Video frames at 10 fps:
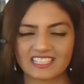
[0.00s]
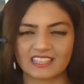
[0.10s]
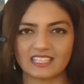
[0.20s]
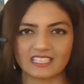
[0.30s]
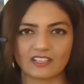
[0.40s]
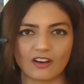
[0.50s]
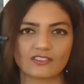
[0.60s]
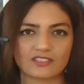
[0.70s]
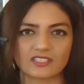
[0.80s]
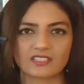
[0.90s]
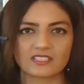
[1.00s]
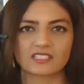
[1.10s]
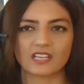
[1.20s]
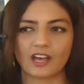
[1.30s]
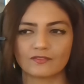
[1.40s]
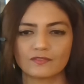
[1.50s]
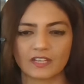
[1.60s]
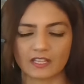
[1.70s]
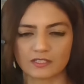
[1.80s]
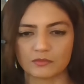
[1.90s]
that are just
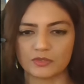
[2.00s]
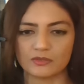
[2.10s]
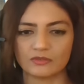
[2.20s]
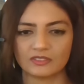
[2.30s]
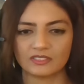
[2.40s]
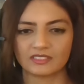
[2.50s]
unforgettable